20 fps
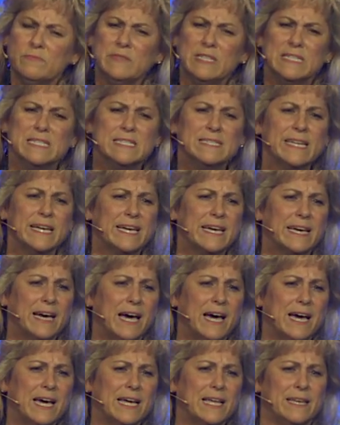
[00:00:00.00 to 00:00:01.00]
is that
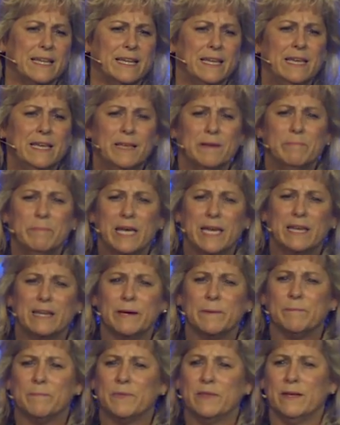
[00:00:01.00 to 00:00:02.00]
God made
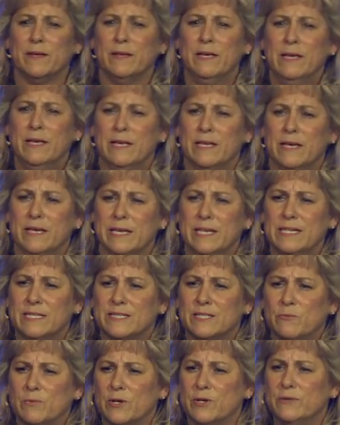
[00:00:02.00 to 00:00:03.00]
up the, He's
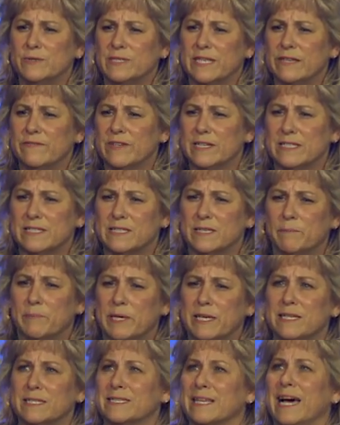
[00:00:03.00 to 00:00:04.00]
the one who's given us the
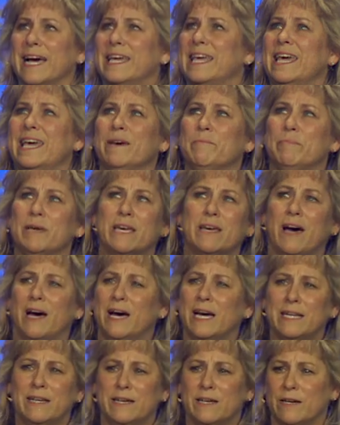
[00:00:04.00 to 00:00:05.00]
peace. I can't be
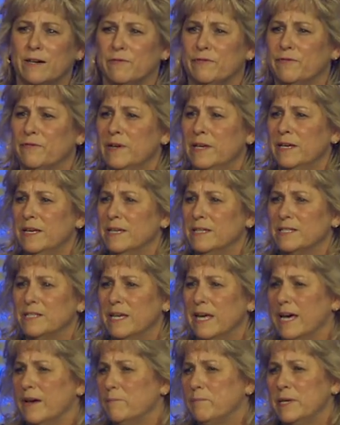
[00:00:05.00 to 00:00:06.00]
kind enough to
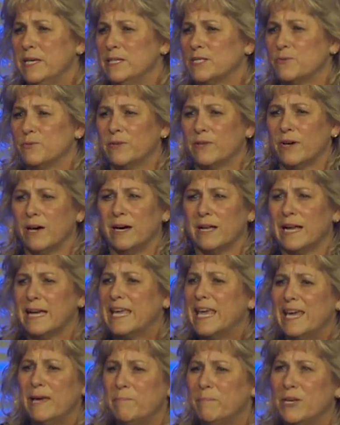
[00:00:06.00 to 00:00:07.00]
have peace with God. I
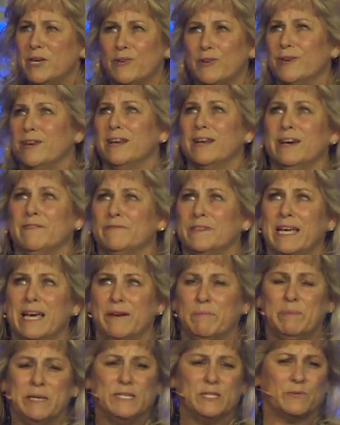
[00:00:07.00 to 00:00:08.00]
can't be good enough to
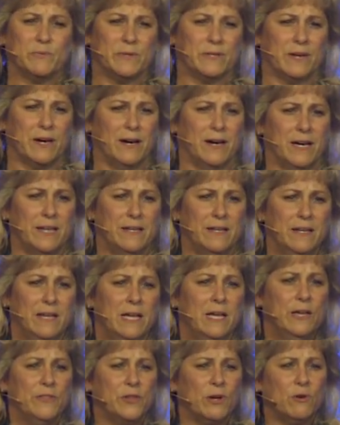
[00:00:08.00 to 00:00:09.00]
have peace with God.
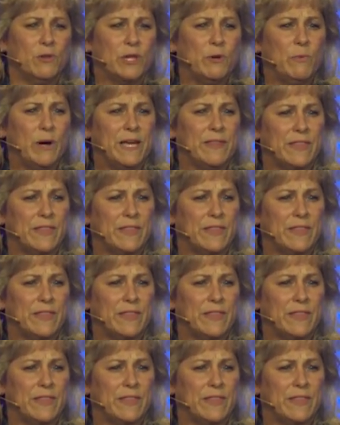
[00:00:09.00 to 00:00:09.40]
The only way